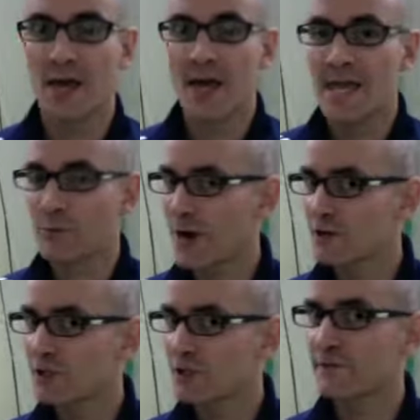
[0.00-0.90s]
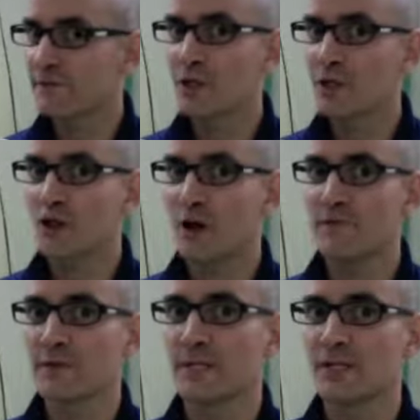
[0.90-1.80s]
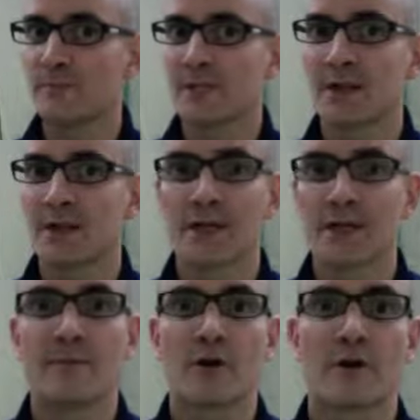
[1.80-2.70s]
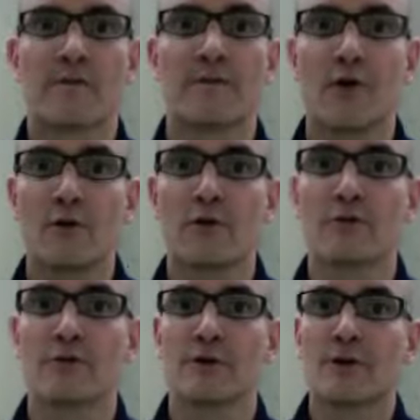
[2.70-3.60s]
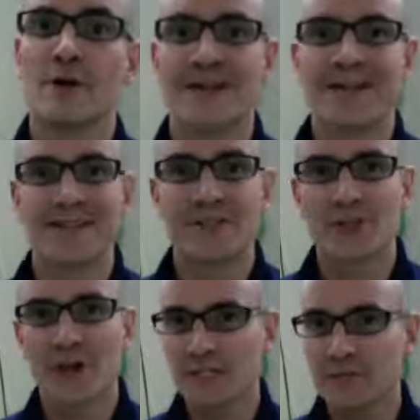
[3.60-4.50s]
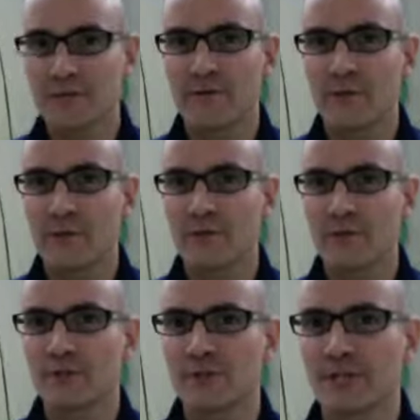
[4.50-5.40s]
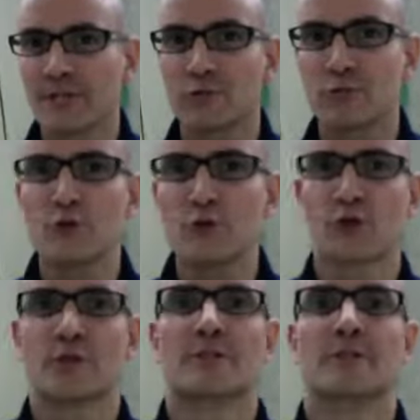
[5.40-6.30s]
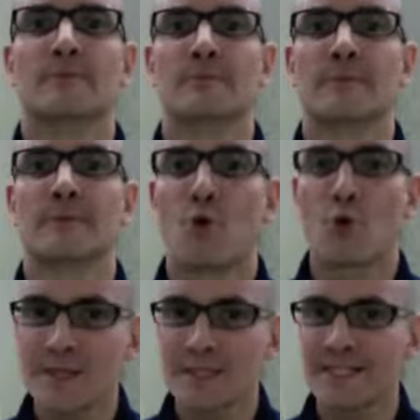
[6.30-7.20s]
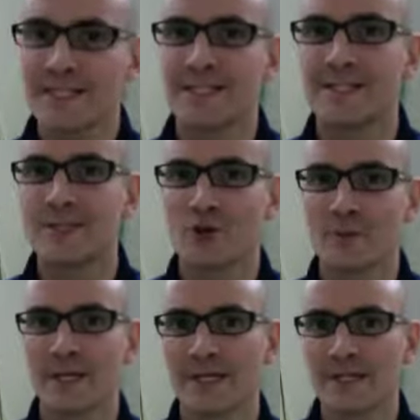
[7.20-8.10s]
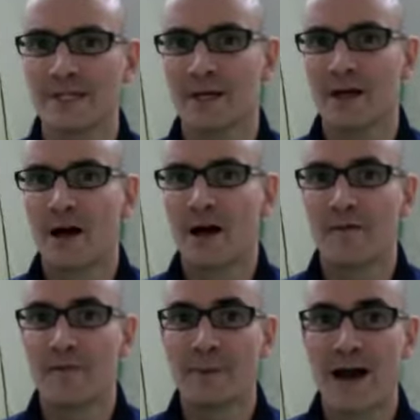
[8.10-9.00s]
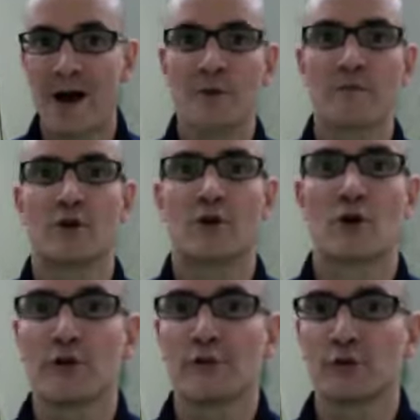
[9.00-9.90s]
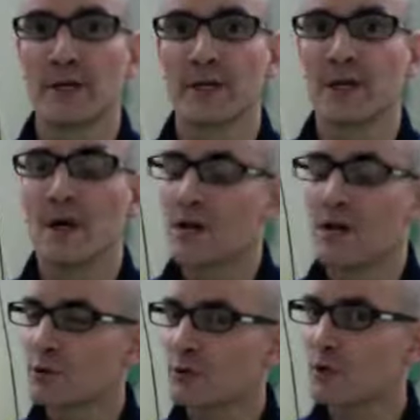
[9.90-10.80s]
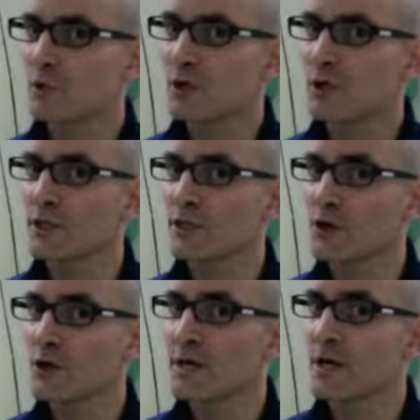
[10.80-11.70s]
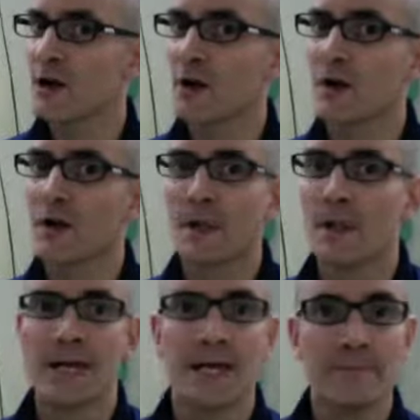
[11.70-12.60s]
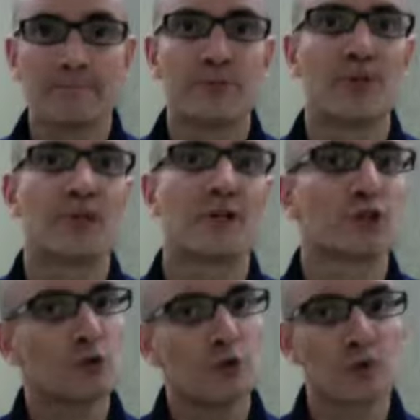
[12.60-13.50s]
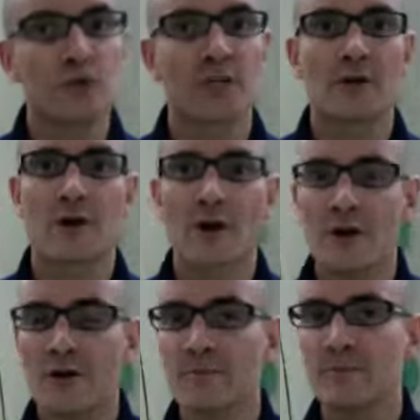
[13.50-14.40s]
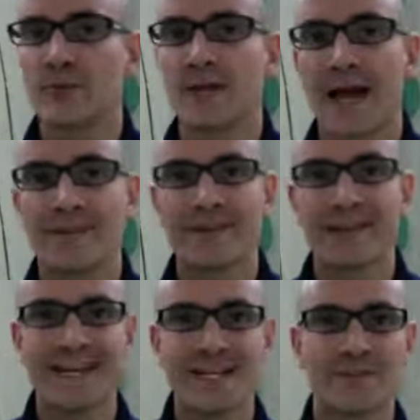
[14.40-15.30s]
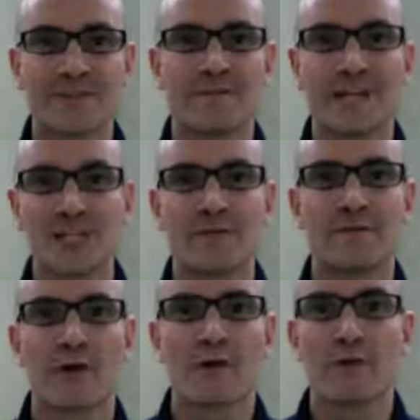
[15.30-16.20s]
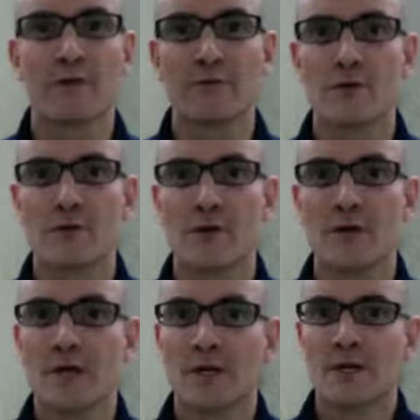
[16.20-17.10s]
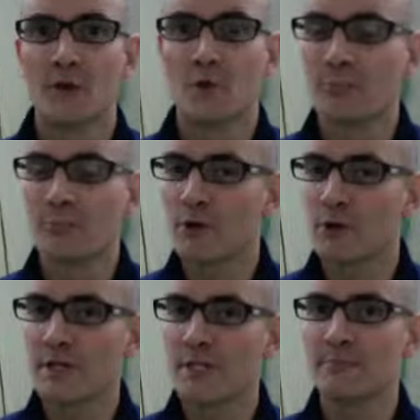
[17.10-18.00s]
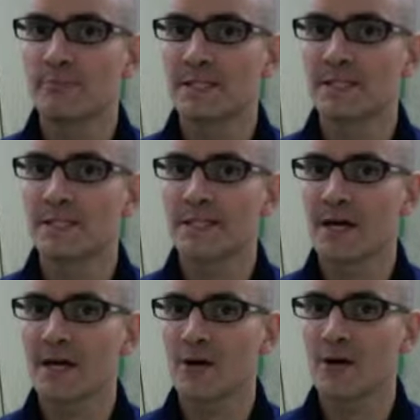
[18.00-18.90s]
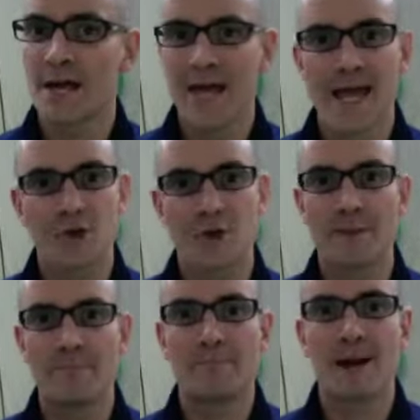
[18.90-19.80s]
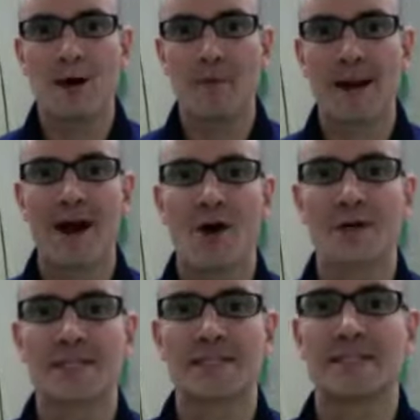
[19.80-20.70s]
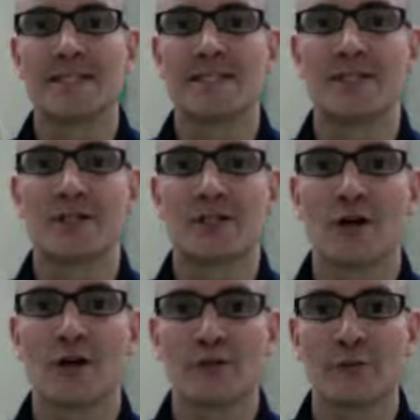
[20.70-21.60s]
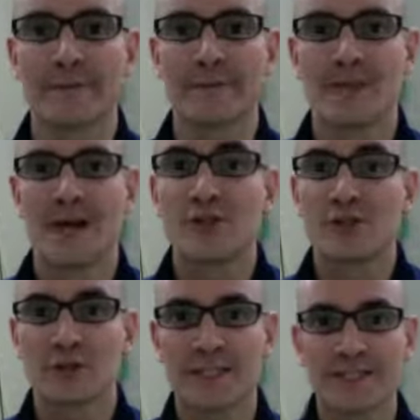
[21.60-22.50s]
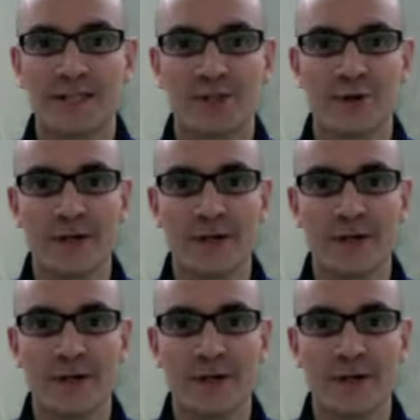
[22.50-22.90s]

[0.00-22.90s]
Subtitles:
And then we're actually going to finish off the lesson by talking about our follow-through. The size of your follow-through is a crucially important determinant of the power of your golf swing. So we're going to work on turning our hips and our shoulders and our arms and having a nice finish and follow-through. So we'll put all these pieces together and create better power and consistency in your golf swing. So let's get to